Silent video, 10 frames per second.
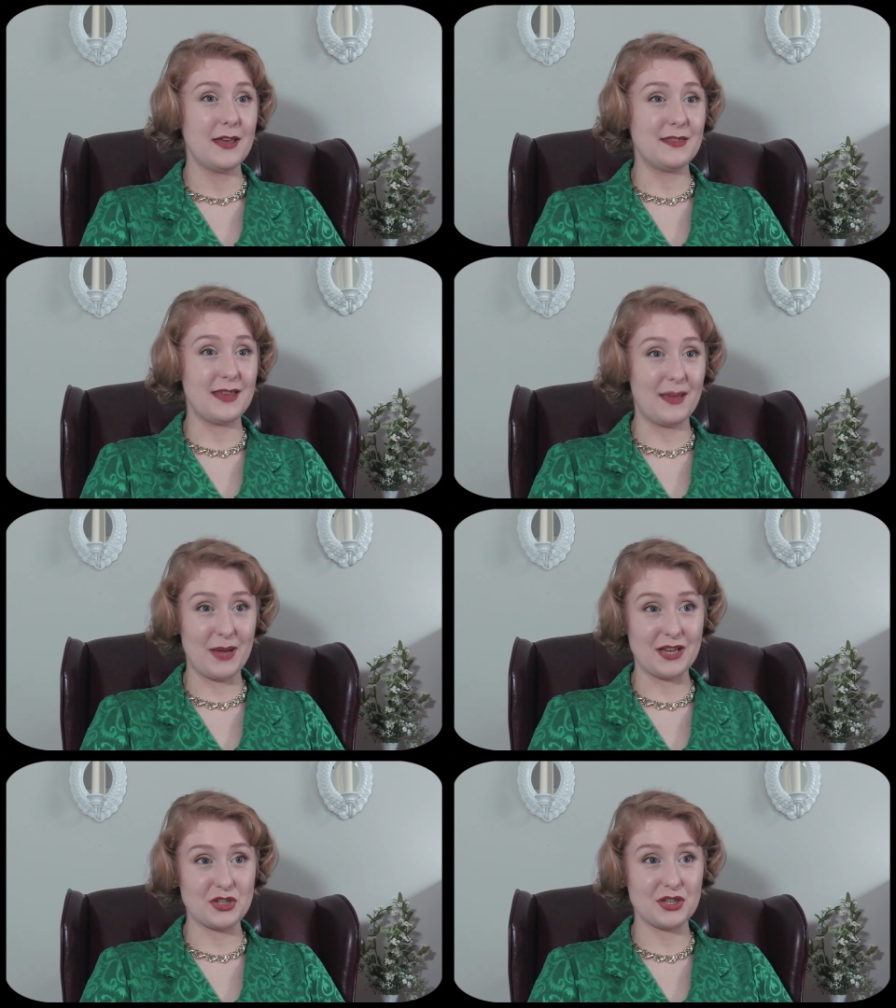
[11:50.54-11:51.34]
they
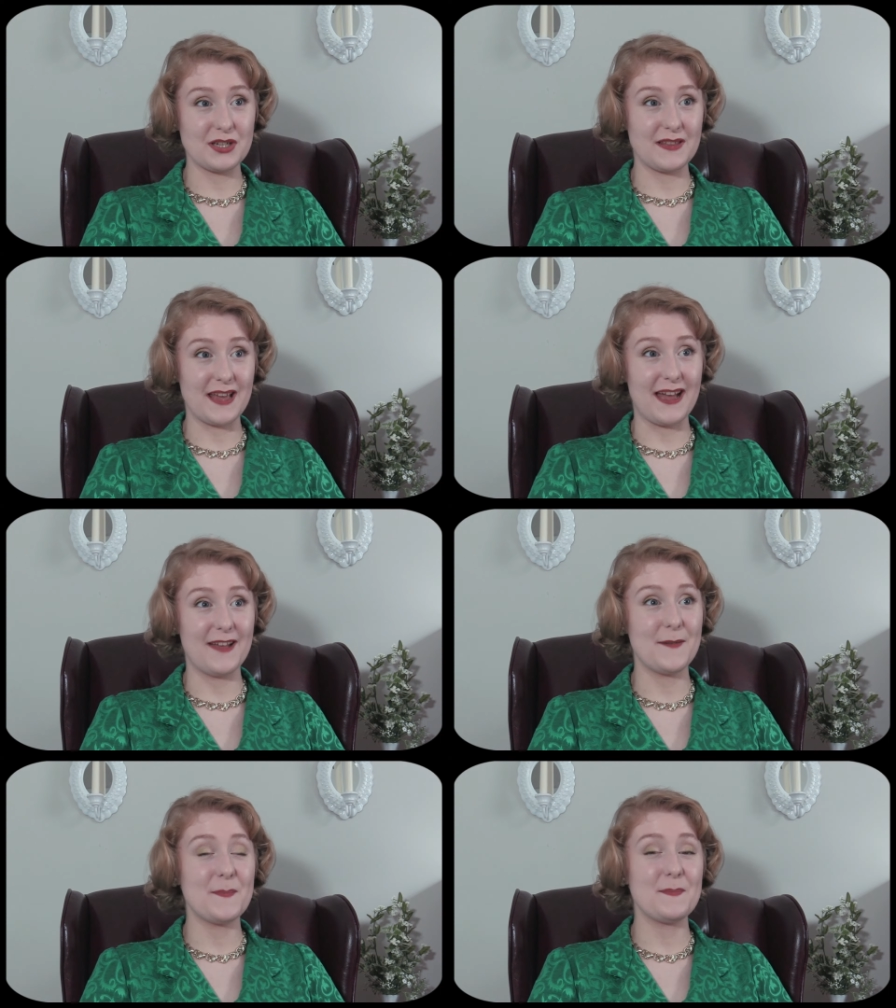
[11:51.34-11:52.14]
mentioned
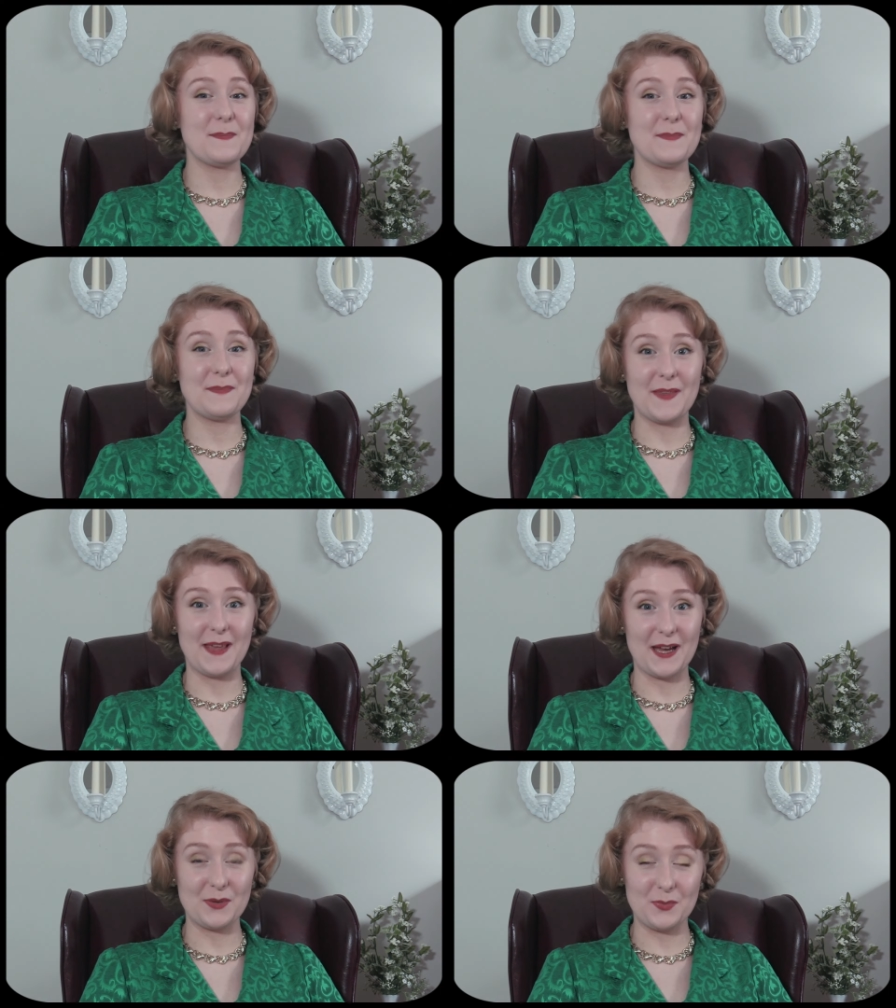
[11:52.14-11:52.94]
that
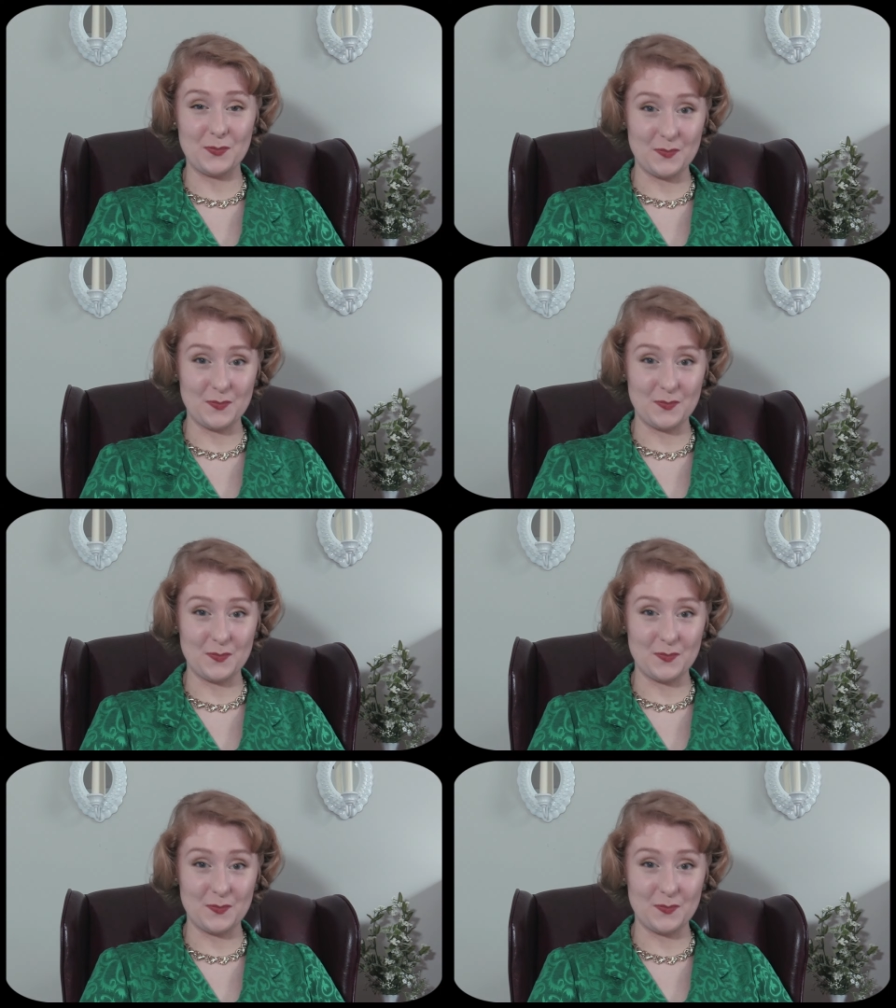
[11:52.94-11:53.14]
they had